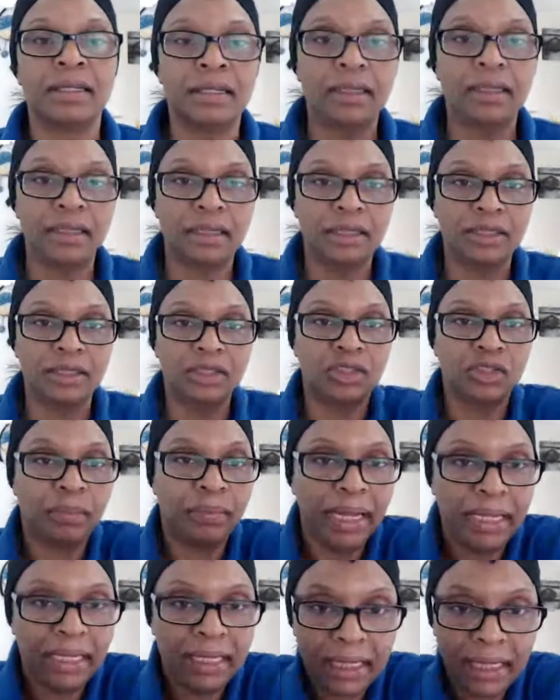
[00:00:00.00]

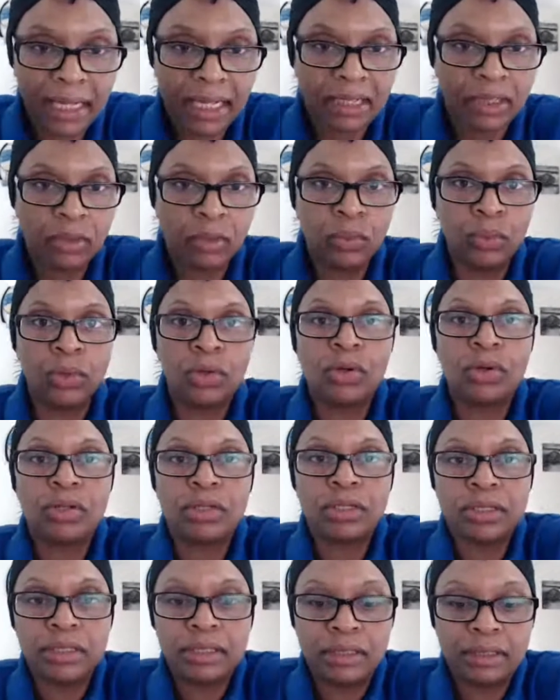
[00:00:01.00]
Jamaica and the
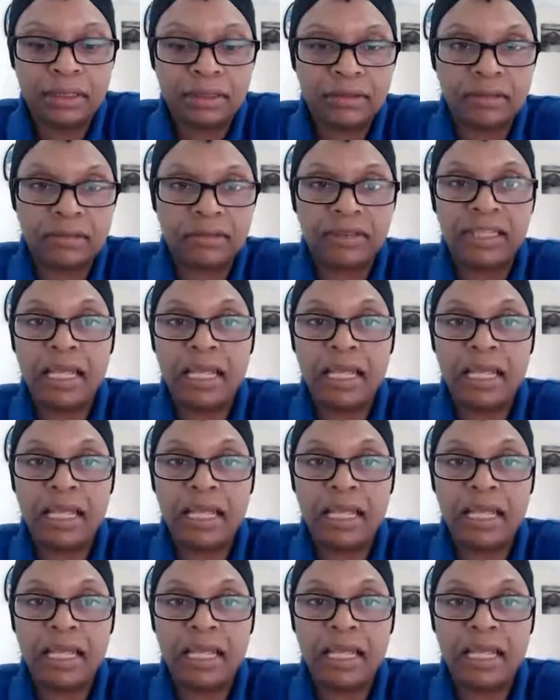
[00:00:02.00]
world, for that